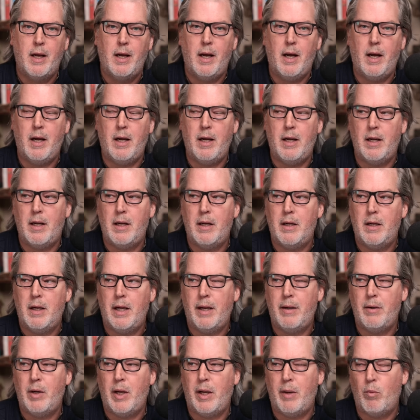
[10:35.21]

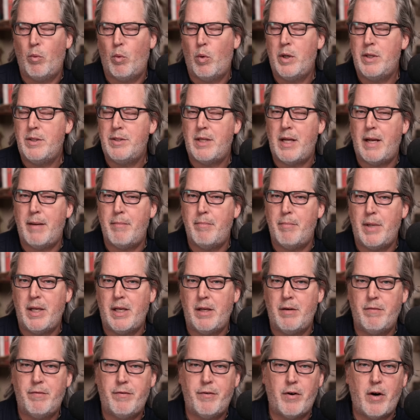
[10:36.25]
And what does that
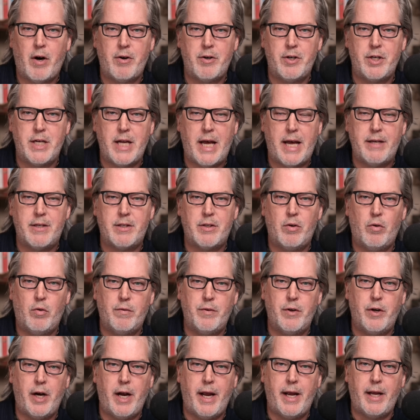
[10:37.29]
mean for our debt
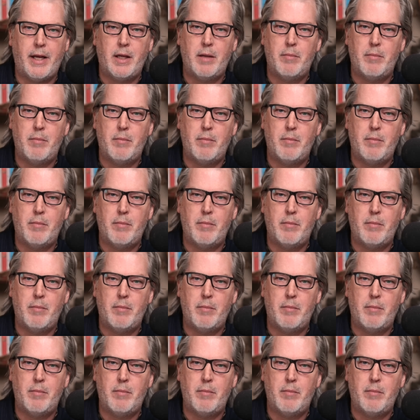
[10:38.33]
overhang?